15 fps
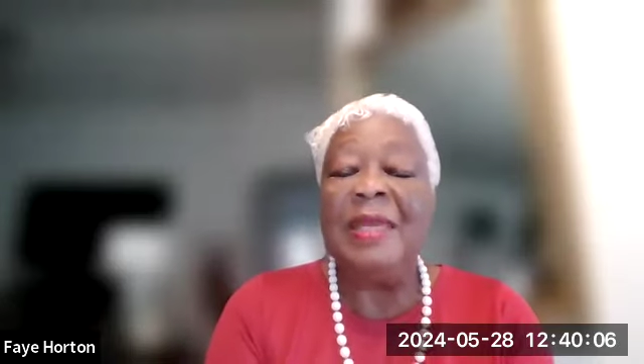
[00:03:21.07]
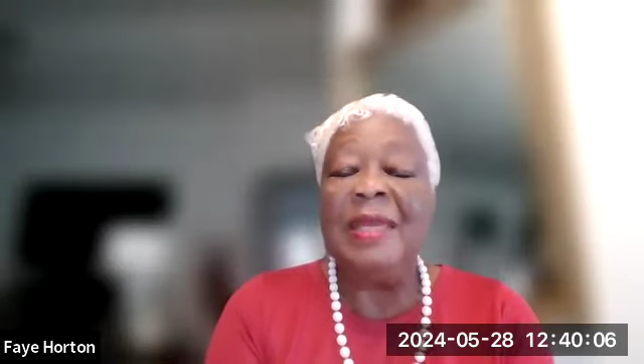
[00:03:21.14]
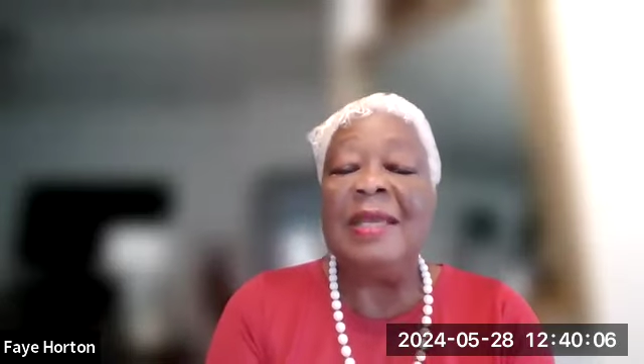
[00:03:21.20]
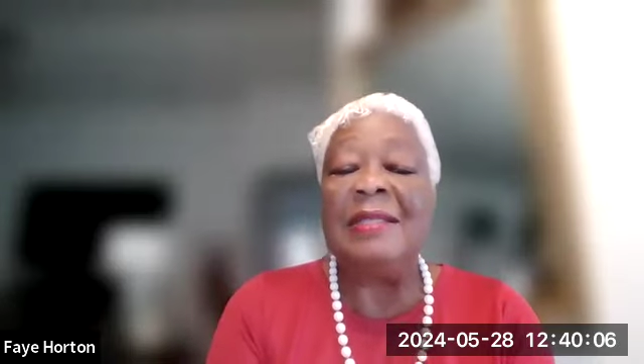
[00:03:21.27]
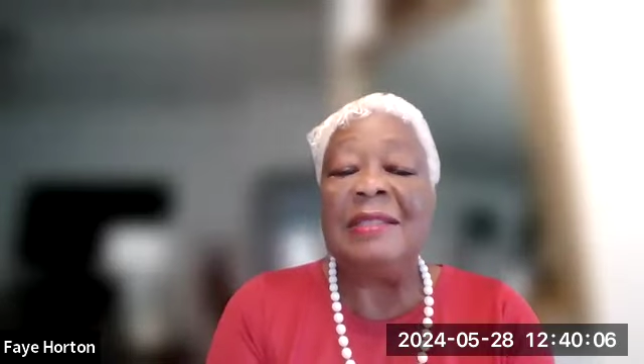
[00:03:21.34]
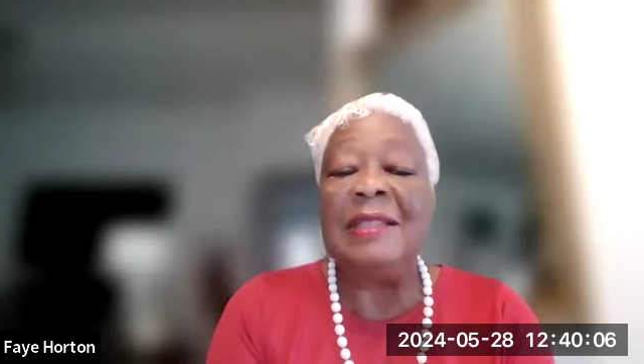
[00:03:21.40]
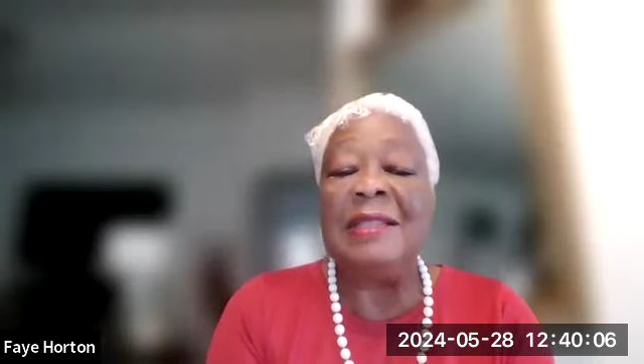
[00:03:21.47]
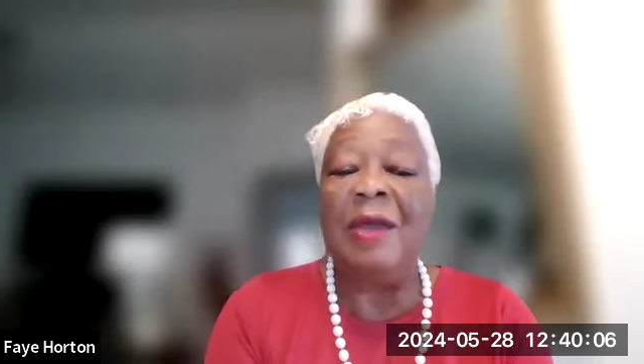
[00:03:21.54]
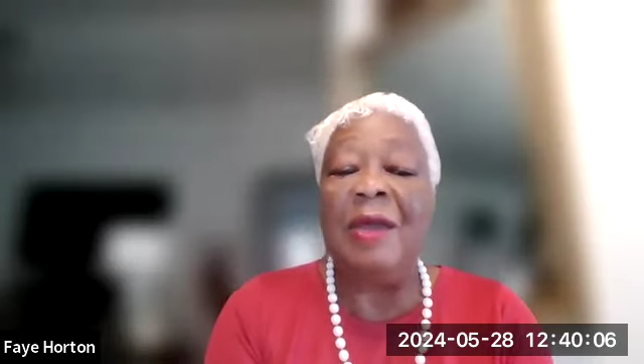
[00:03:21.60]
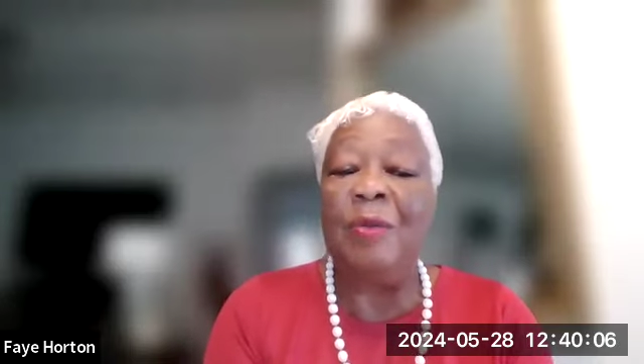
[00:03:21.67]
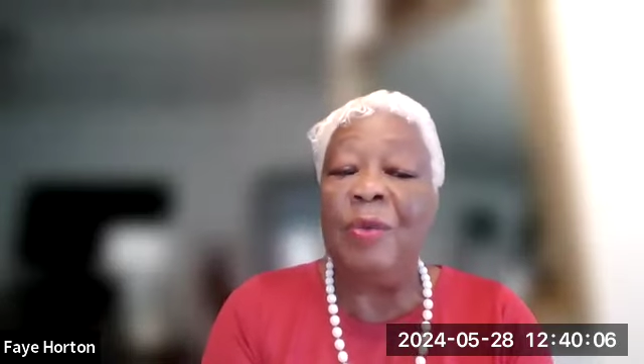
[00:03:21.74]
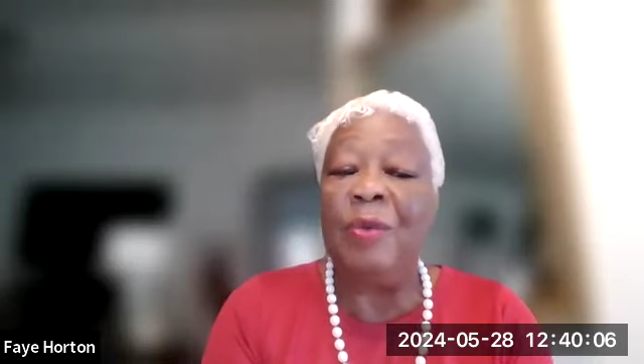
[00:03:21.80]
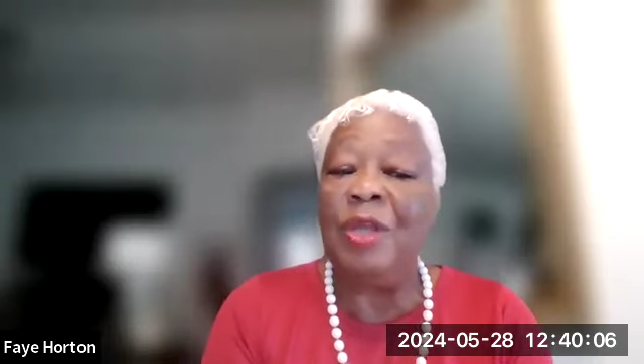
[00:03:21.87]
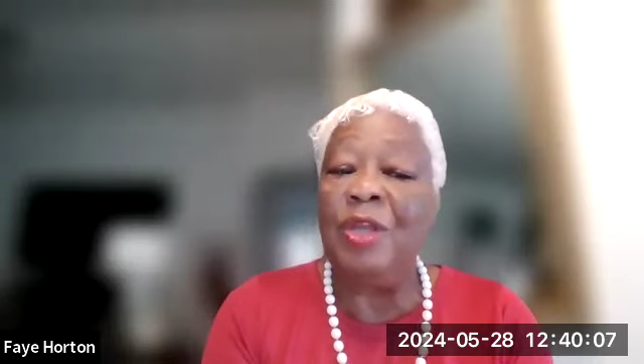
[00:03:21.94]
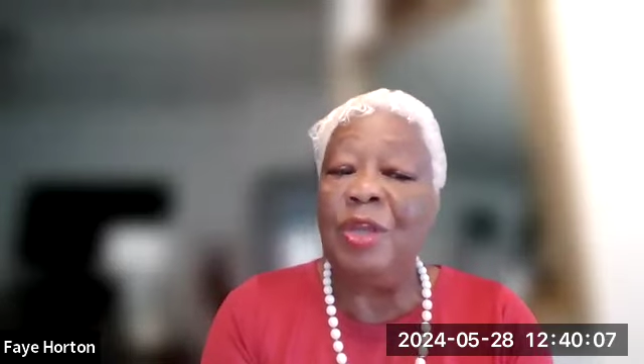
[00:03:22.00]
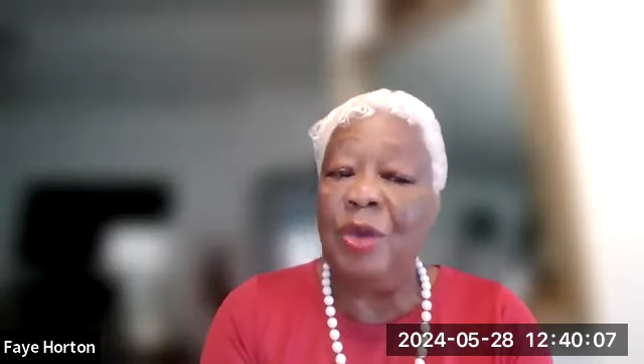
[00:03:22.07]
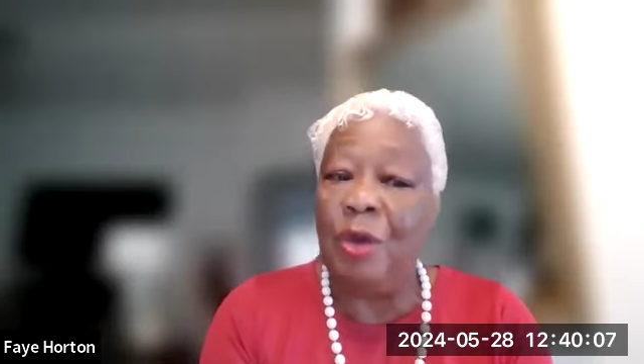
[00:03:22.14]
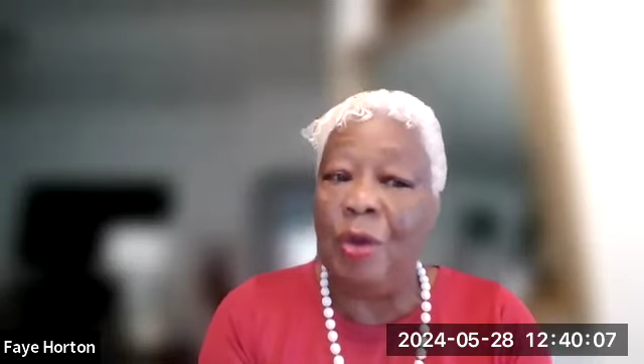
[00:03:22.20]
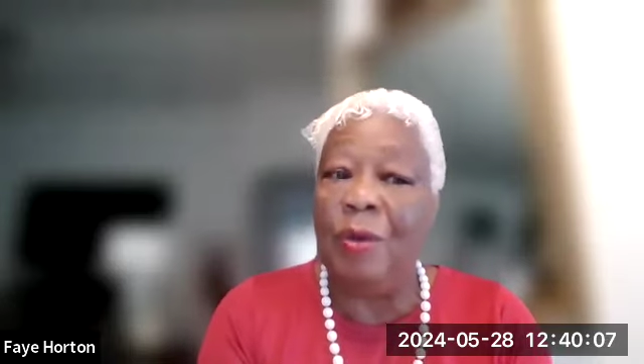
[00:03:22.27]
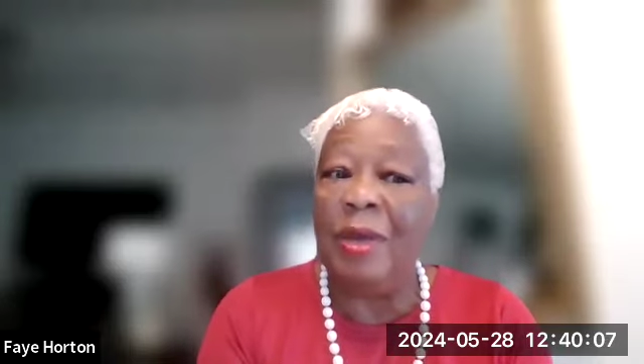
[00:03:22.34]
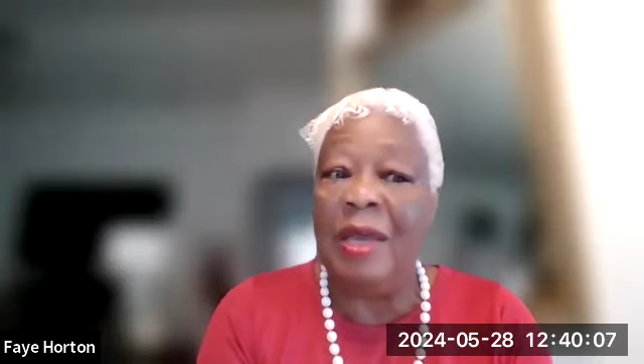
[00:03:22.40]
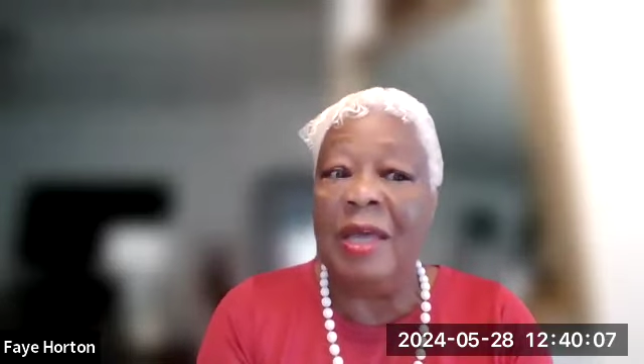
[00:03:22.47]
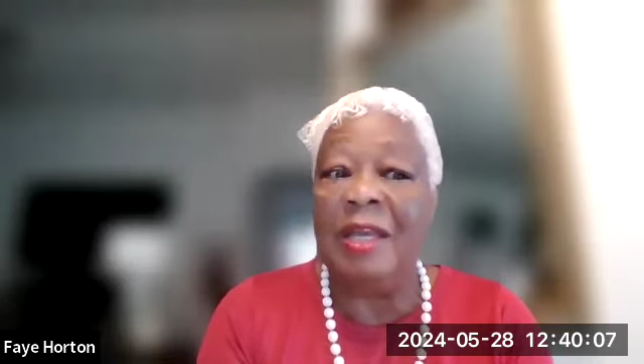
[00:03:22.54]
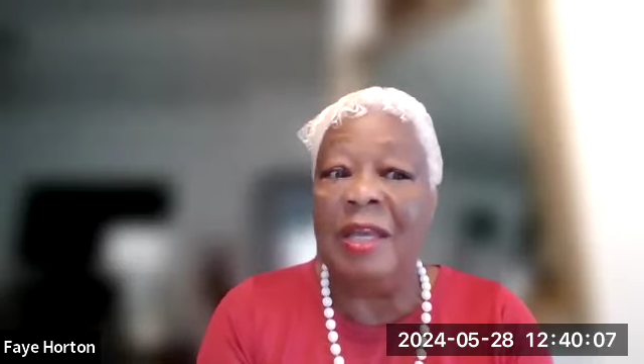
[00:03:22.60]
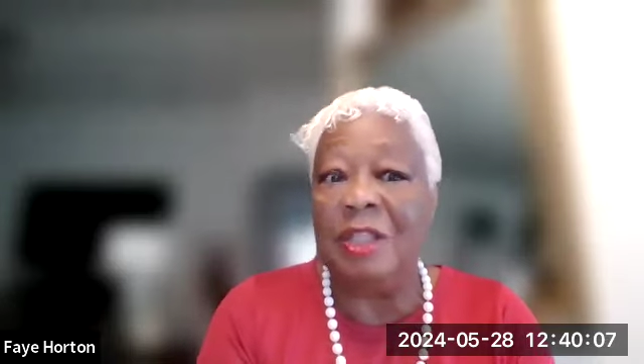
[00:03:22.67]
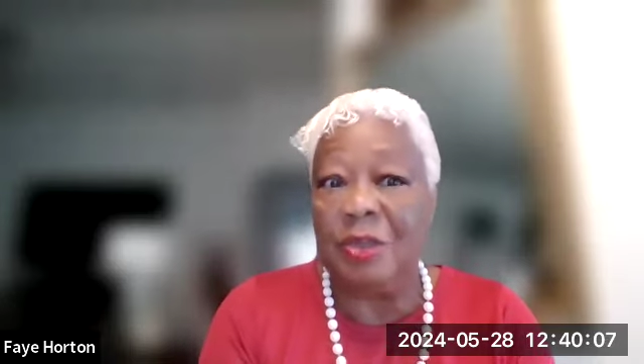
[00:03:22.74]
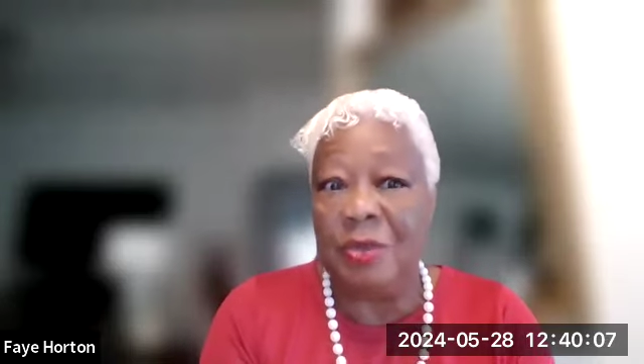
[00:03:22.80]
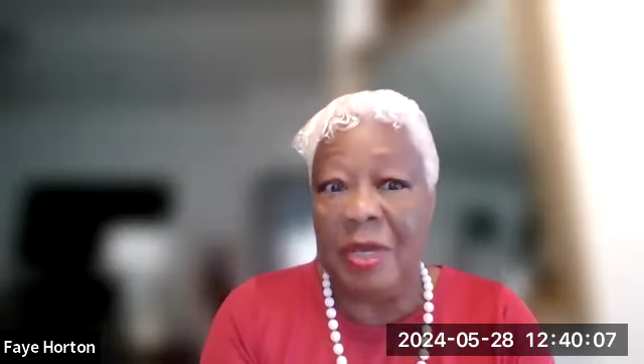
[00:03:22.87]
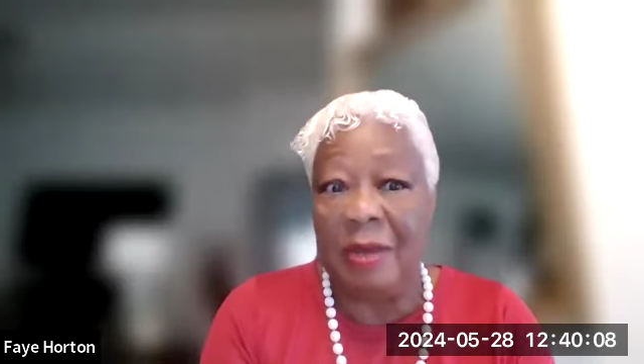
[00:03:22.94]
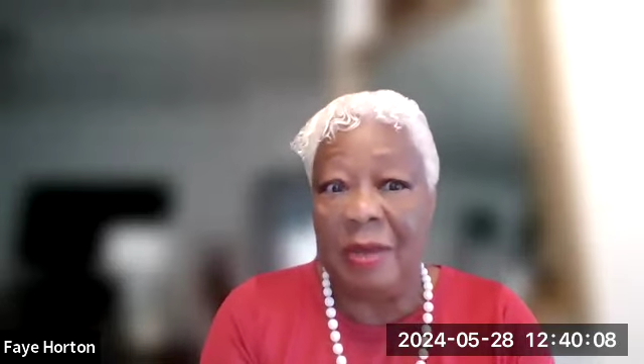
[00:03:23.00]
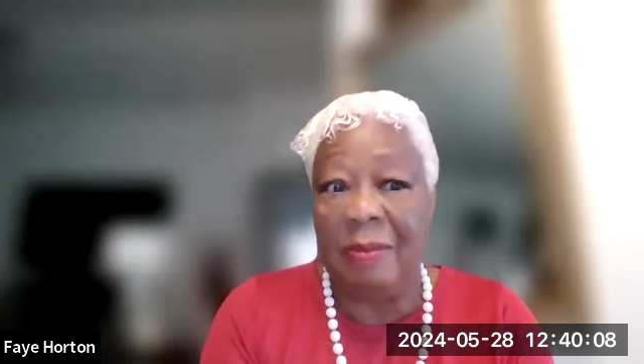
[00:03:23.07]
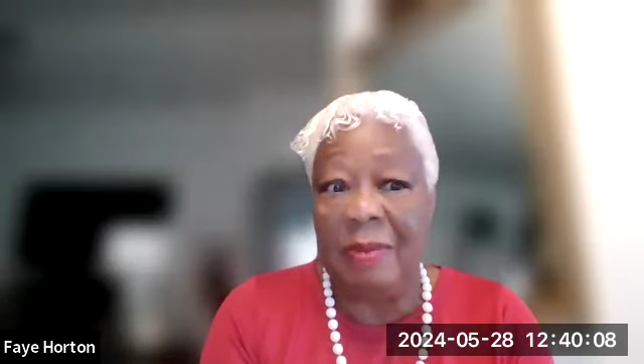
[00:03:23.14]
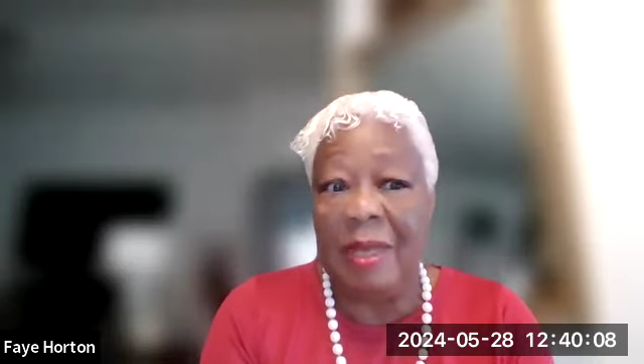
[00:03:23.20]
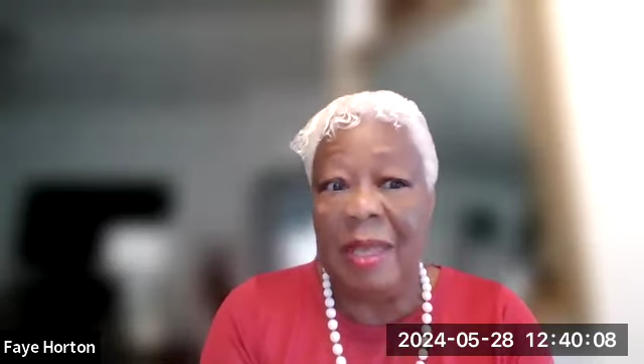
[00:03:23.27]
It's like when you're going on a trip